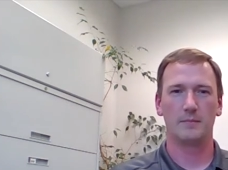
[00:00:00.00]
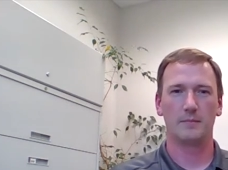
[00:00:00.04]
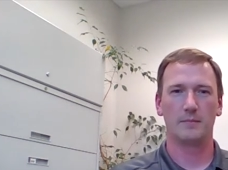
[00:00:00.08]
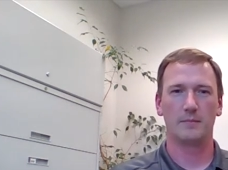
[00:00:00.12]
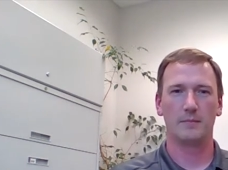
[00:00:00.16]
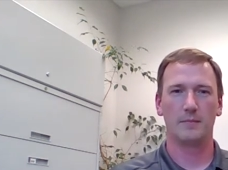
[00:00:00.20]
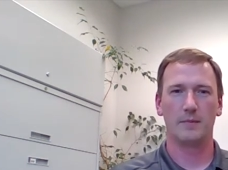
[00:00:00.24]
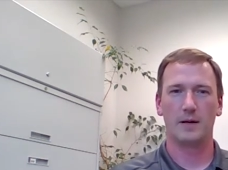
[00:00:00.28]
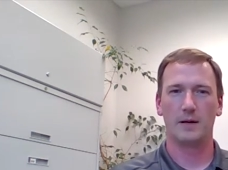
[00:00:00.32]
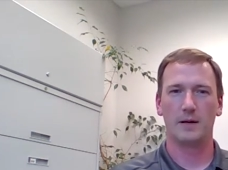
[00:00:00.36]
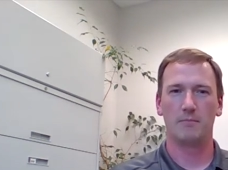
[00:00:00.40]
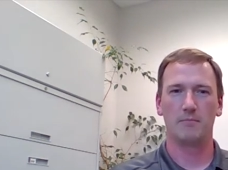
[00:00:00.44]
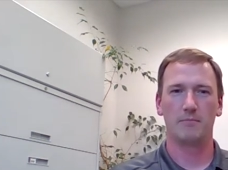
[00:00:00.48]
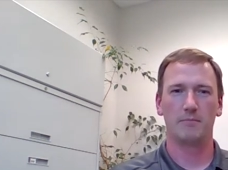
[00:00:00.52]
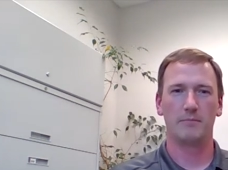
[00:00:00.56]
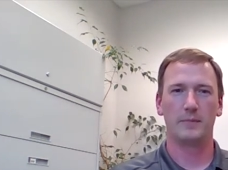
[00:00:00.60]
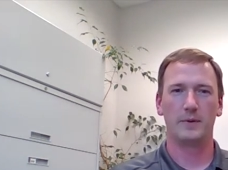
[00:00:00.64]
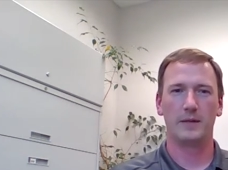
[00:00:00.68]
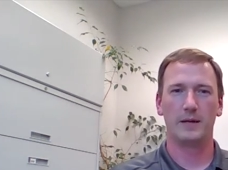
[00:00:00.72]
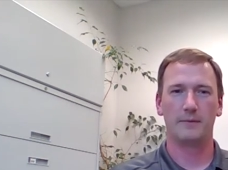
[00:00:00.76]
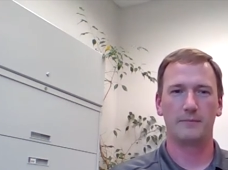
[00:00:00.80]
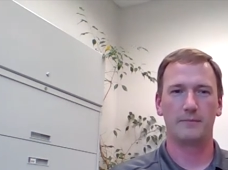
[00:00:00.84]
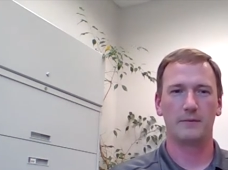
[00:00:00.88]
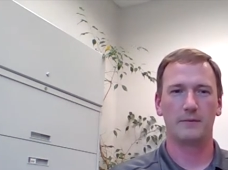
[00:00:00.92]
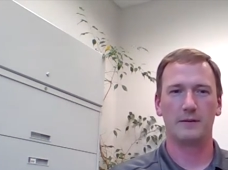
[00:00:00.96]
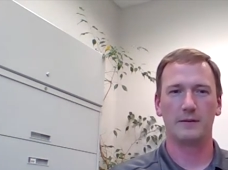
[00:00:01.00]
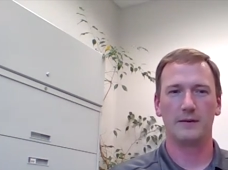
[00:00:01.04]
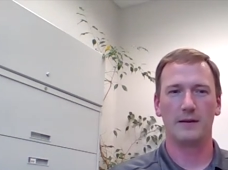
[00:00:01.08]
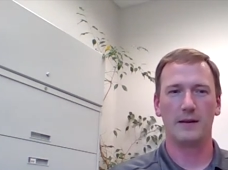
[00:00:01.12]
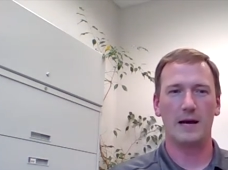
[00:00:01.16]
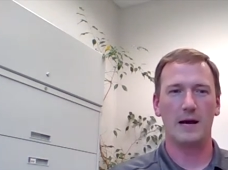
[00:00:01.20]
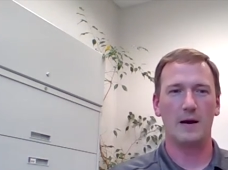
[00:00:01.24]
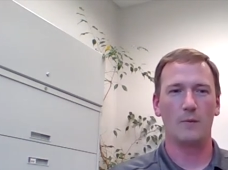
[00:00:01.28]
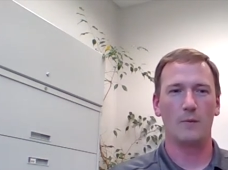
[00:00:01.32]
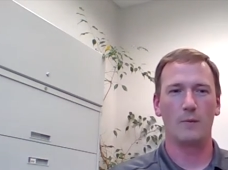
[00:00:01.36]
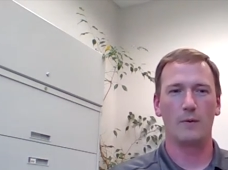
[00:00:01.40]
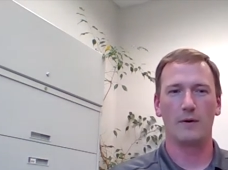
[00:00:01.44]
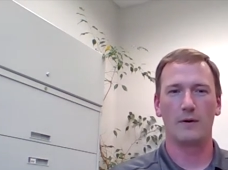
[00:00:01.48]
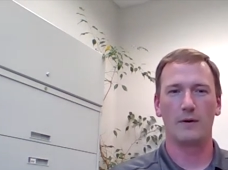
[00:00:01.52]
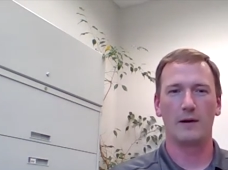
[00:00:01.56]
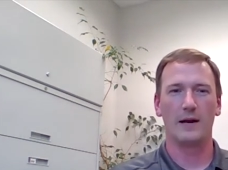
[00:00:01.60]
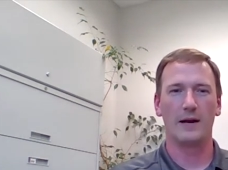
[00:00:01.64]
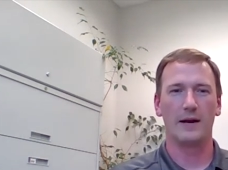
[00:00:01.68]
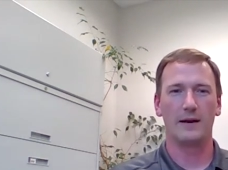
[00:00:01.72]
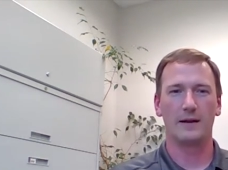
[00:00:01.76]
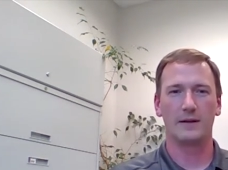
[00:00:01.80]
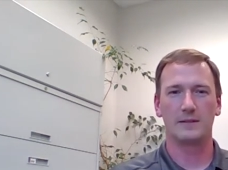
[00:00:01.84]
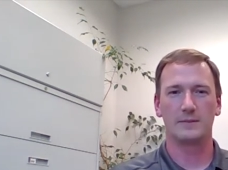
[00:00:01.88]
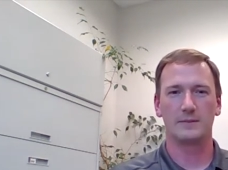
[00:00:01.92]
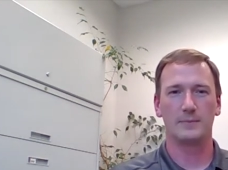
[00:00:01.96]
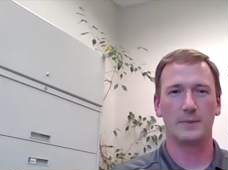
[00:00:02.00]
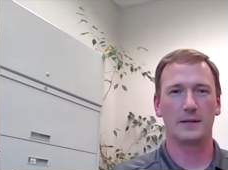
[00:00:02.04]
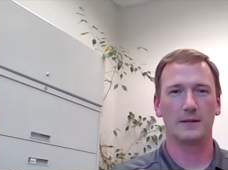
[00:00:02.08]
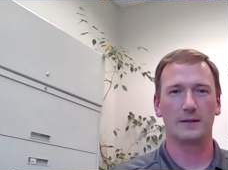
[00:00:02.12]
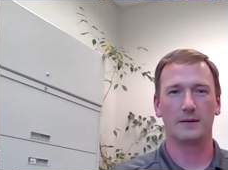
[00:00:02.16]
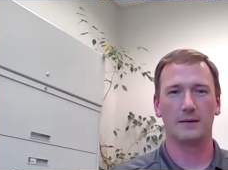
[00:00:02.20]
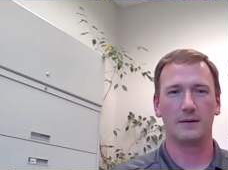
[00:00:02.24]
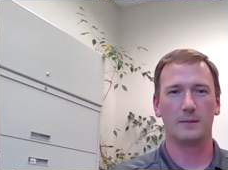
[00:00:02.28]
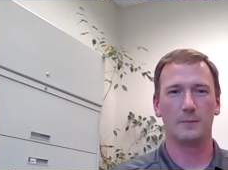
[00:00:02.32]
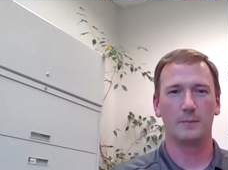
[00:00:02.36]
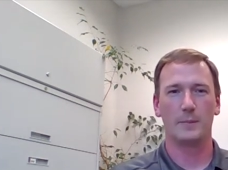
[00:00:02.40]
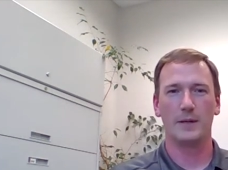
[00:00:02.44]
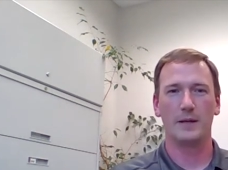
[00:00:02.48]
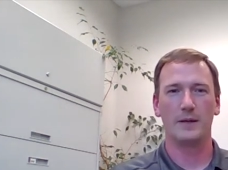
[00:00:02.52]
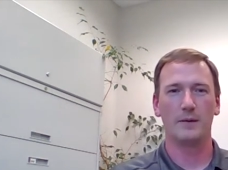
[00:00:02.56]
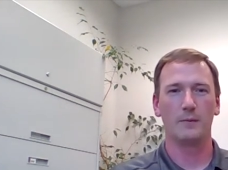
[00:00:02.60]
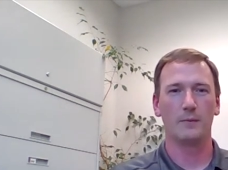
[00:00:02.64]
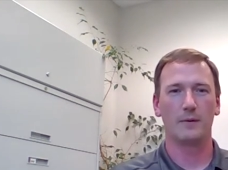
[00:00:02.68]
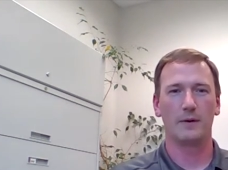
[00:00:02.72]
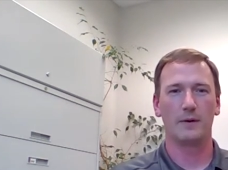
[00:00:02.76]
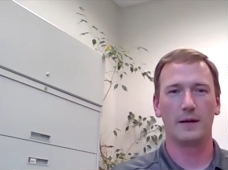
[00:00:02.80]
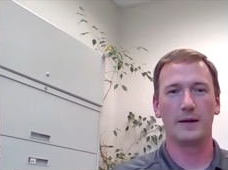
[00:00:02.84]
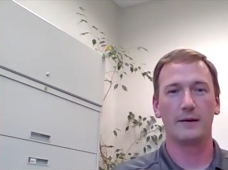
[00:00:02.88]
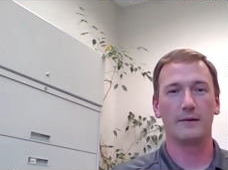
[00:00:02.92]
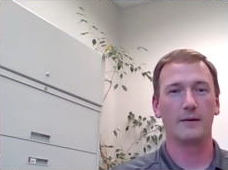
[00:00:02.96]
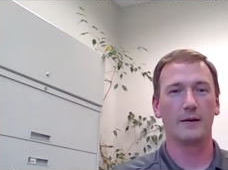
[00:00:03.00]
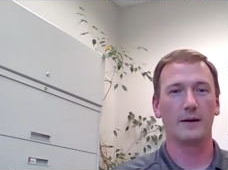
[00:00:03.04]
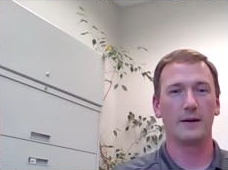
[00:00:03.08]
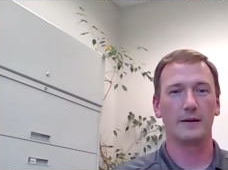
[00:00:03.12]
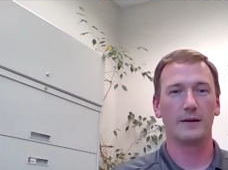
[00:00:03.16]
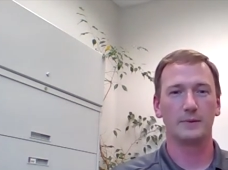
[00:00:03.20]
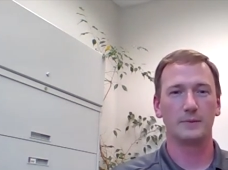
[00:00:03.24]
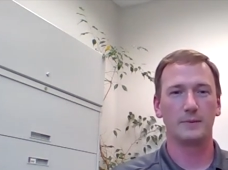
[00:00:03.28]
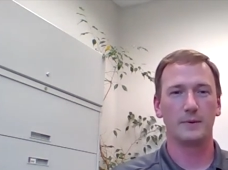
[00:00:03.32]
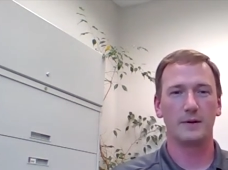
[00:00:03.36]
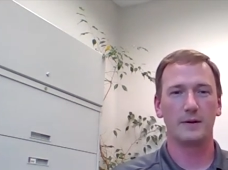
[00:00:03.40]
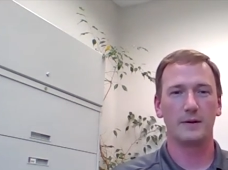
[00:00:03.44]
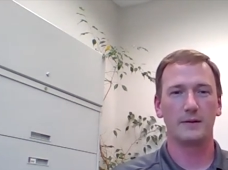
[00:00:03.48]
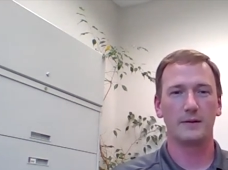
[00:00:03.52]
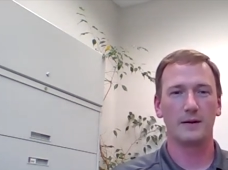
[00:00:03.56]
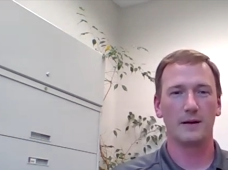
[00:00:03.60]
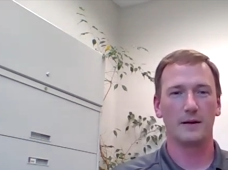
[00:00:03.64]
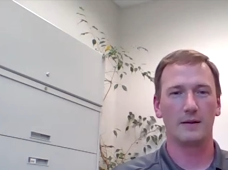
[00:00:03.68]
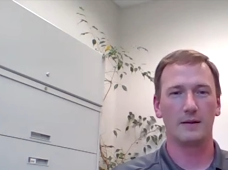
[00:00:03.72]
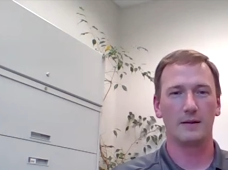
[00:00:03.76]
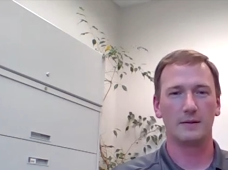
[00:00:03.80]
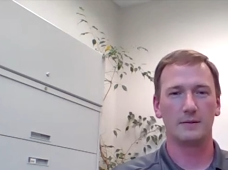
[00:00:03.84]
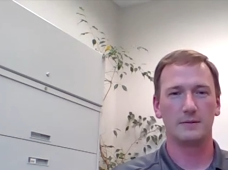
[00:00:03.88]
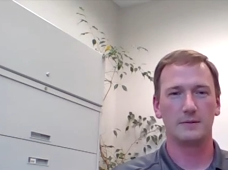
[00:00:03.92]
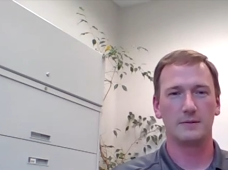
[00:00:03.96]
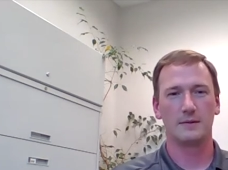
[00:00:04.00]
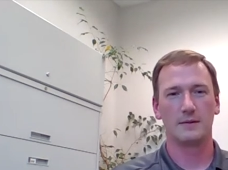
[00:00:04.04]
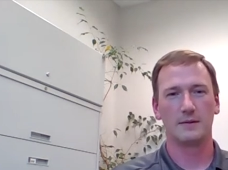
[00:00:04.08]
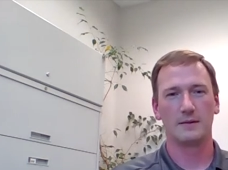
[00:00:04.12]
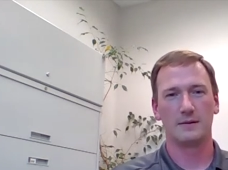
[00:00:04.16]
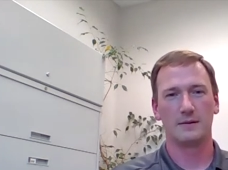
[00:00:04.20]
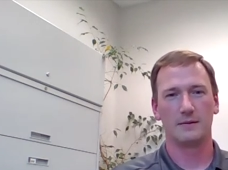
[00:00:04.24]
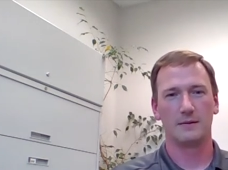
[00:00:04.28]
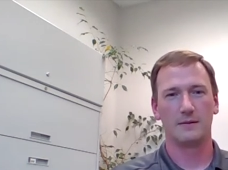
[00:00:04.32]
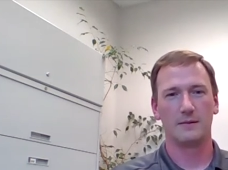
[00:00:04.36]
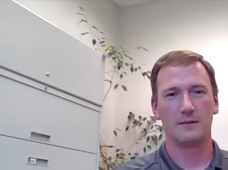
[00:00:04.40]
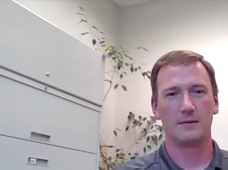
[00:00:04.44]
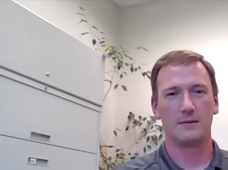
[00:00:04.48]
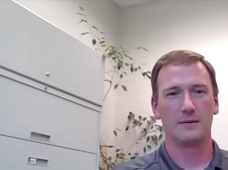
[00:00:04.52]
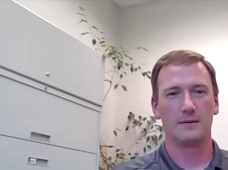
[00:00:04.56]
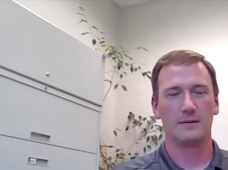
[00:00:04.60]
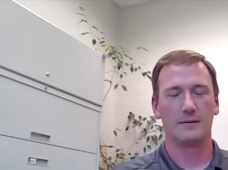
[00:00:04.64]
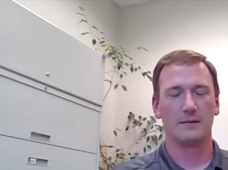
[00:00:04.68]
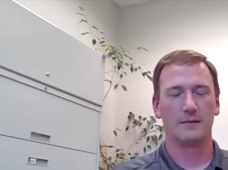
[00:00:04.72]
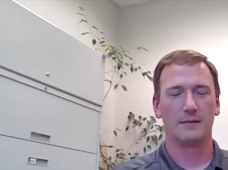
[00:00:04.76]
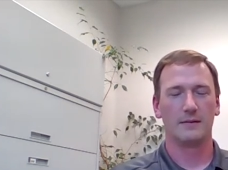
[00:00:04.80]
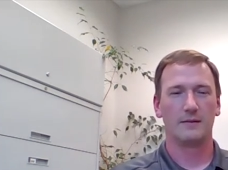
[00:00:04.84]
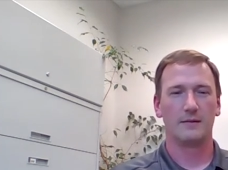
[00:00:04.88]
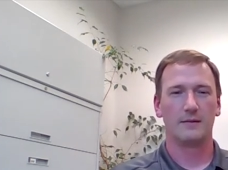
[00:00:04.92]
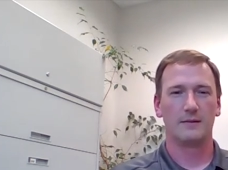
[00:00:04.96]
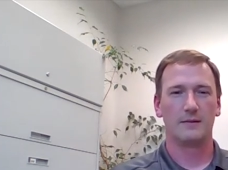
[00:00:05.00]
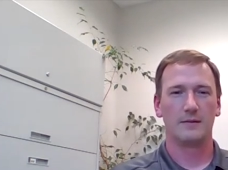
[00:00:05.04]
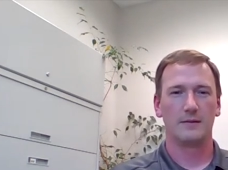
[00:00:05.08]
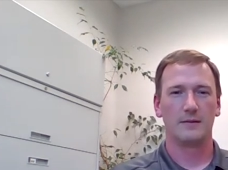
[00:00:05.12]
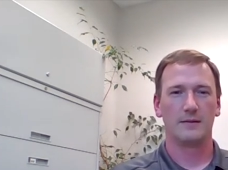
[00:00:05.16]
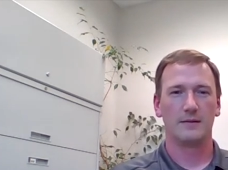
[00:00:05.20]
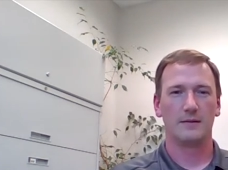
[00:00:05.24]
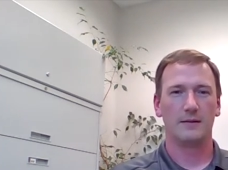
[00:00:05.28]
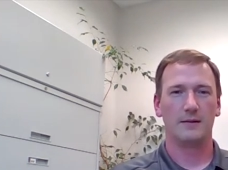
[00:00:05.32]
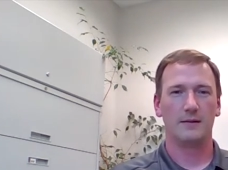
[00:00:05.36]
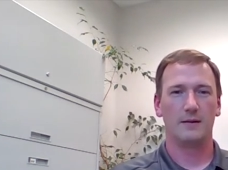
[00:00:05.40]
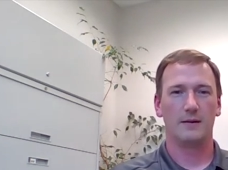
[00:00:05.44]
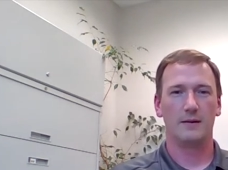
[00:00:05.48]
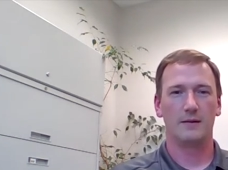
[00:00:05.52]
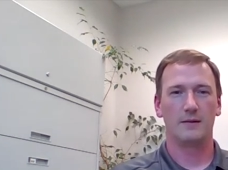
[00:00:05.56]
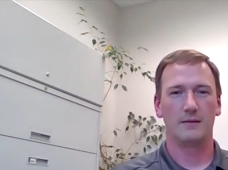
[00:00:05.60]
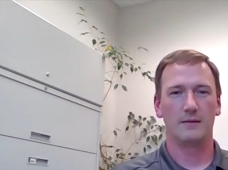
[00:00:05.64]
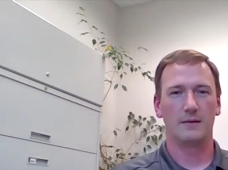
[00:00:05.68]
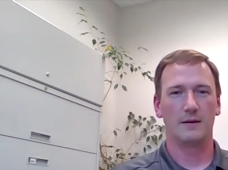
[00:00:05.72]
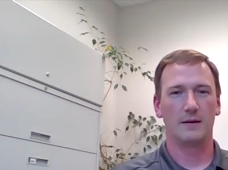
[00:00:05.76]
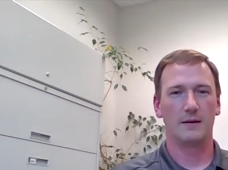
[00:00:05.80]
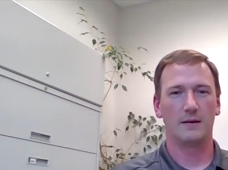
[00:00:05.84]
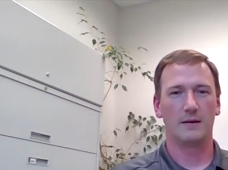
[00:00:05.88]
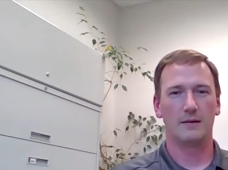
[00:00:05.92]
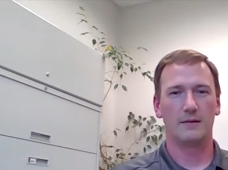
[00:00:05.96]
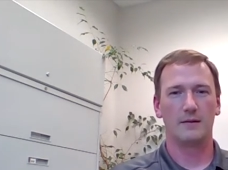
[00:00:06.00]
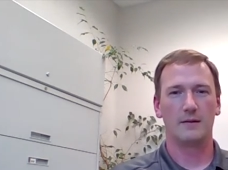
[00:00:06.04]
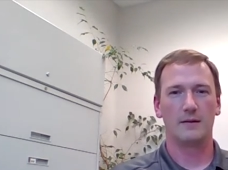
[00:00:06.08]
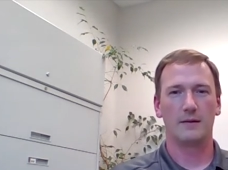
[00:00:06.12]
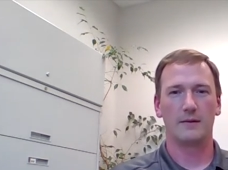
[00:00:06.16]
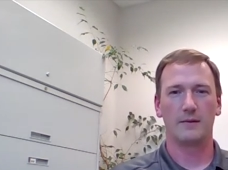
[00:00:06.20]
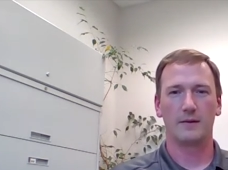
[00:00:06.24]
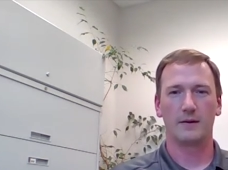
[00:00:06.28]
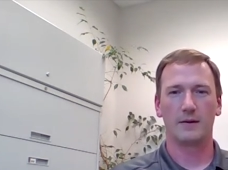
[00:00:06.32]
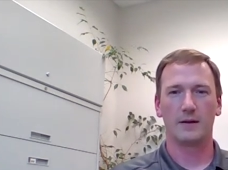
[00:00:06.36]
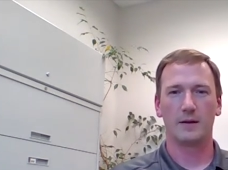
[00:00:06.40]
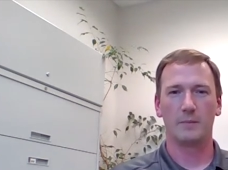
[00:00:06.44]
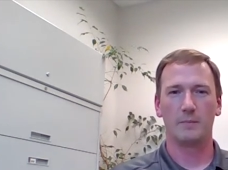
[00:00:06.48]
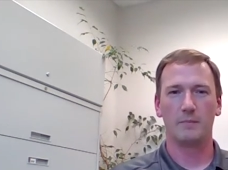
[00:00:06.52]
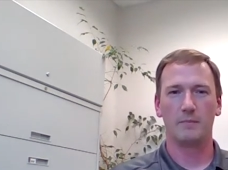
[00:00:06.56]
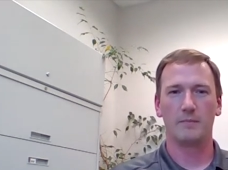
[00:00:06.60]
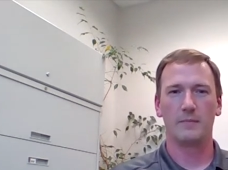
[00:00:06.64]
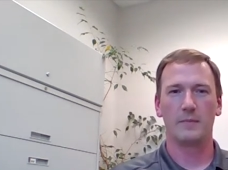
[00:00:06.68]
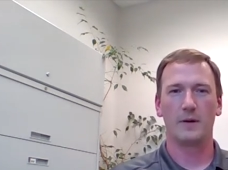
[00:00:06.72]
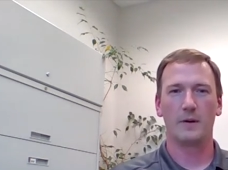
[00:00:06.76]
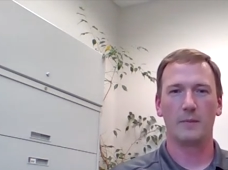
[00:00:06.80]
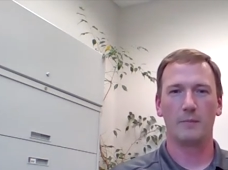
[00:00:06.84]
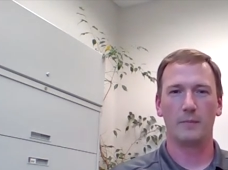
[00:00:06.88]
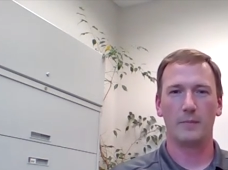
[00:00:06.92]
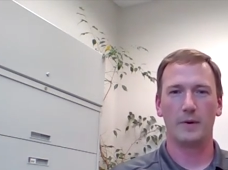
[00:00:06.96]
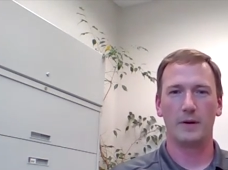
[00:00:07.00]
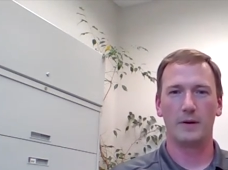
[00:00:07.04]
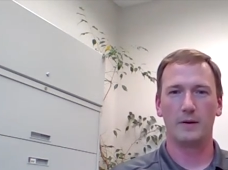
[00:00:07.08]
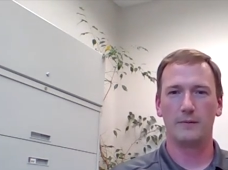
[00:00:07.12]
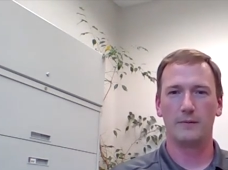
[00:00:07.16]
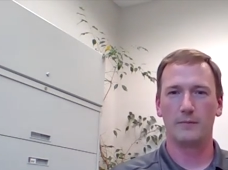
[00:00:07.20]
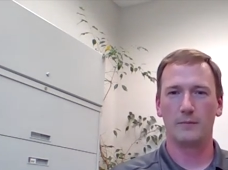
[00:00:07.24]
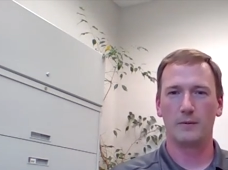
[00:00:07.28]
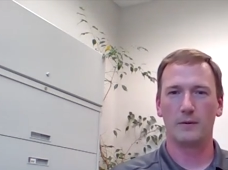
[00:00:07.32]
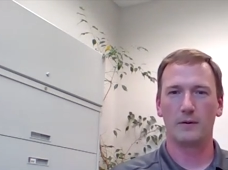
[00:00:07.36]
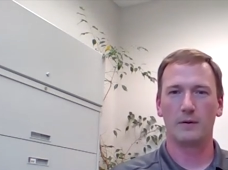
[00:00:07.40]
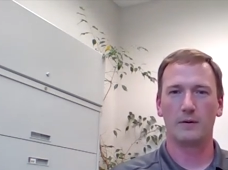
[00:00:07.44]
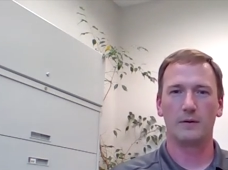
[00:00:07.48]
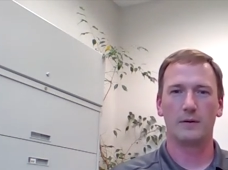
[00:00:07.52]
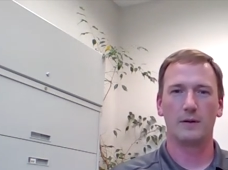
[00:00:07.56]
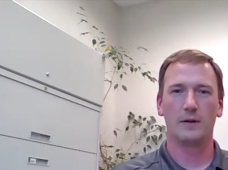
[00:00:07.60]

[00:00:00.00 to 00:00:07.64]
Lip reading: I'm definitely not where I expected to be when I graduated college, and I think I'm better for it.